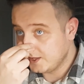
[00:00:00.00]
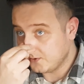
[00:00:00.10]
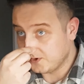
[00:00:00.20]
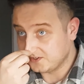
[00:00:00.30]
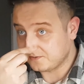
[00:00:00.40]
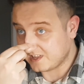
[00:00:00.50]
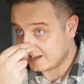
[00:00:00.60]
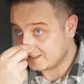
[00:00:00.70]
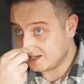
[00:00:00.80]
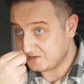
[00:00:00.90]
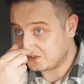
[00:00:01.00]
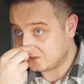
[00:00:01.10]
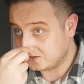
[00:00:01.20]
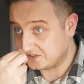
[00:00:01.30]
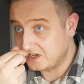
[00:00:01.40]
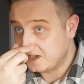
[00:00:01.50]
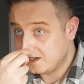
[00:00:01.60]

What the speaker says: the world of lightsabers because